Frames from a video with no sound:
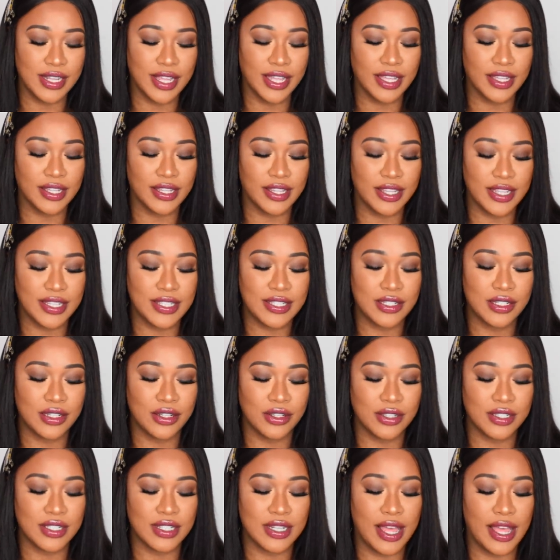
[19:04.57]
Like this
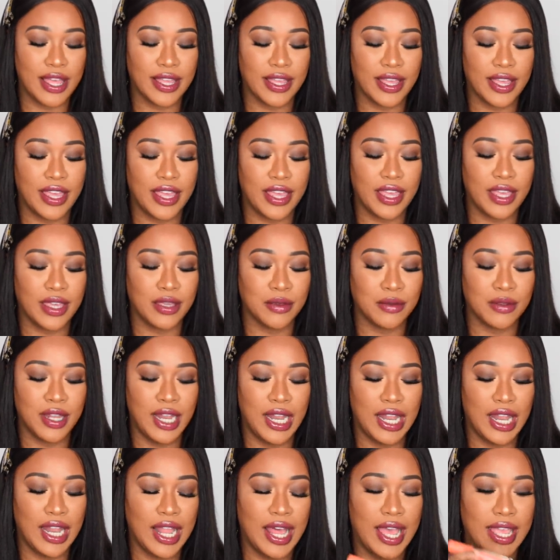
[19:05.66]
looks like a
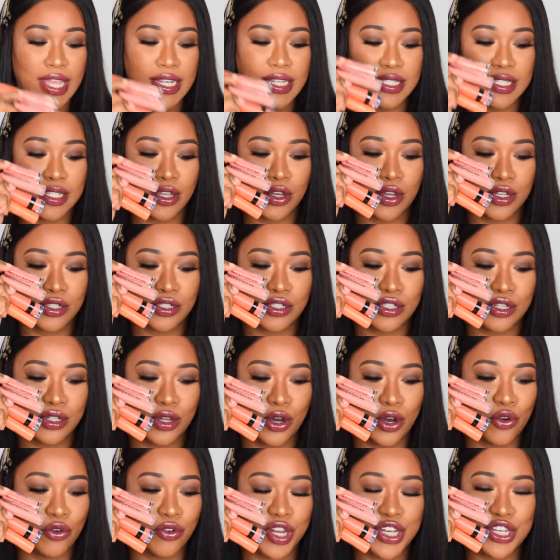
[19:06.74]
light
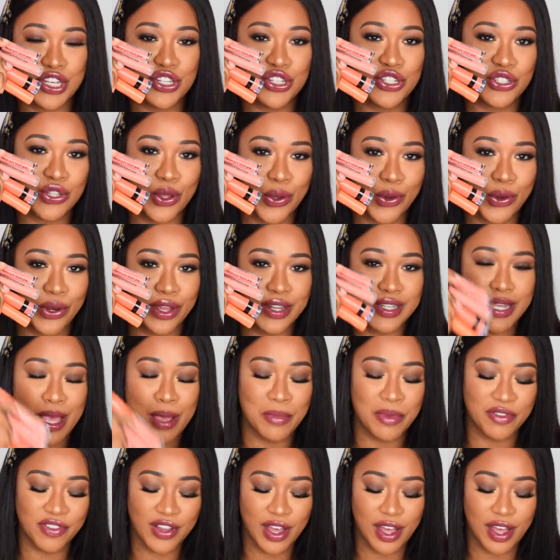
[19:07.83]
orange soda type of